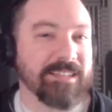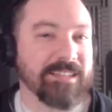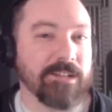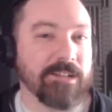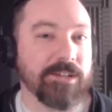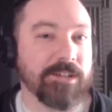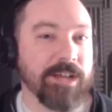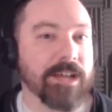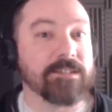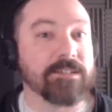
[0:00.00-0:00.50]

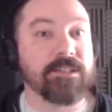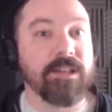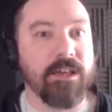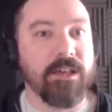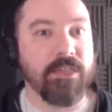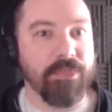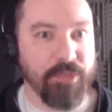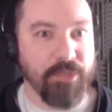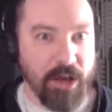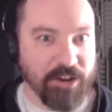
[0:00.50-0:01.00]
such as
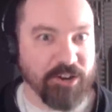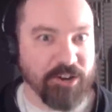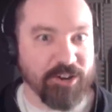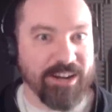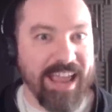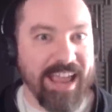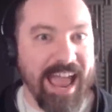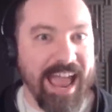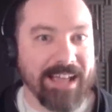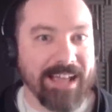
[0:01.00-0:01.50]

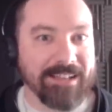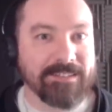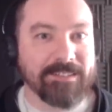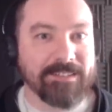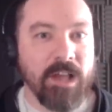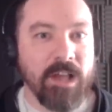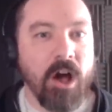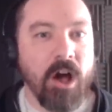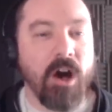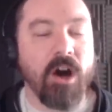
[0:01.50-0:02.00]

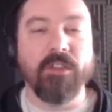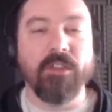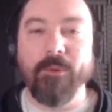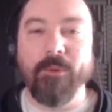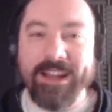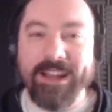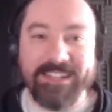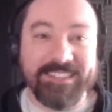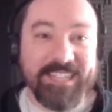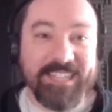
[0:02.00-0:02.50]
Thundercats, all the
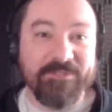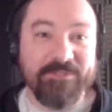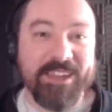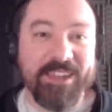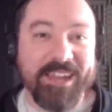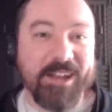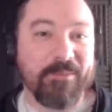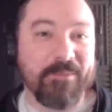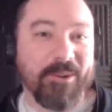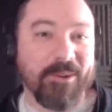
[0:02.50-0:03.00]
way to
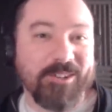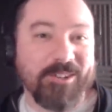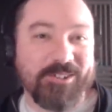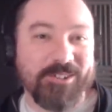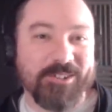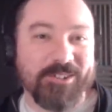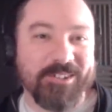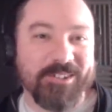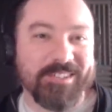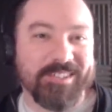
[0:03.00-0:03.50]
TV
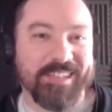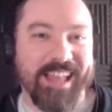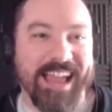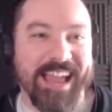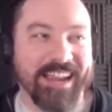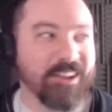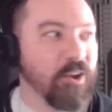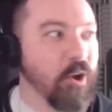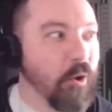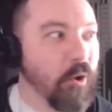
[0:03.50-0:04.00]
commercials
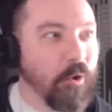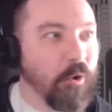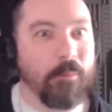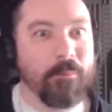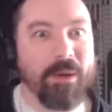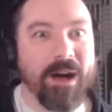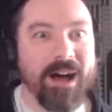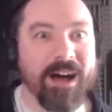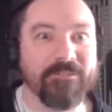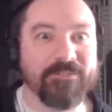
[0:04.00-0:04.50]
like Cocoa
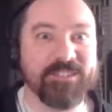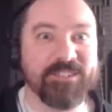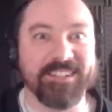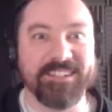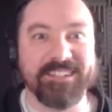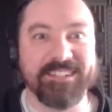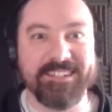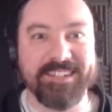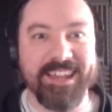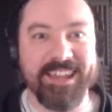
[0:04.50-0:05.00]
Puffs
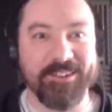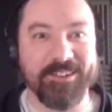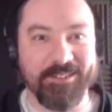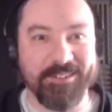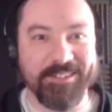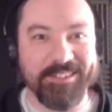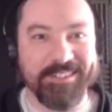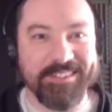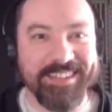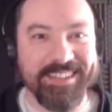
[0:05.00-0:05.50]
and
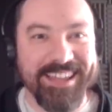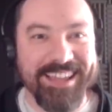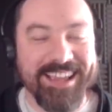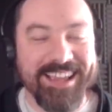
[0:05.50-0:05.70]
Skittles.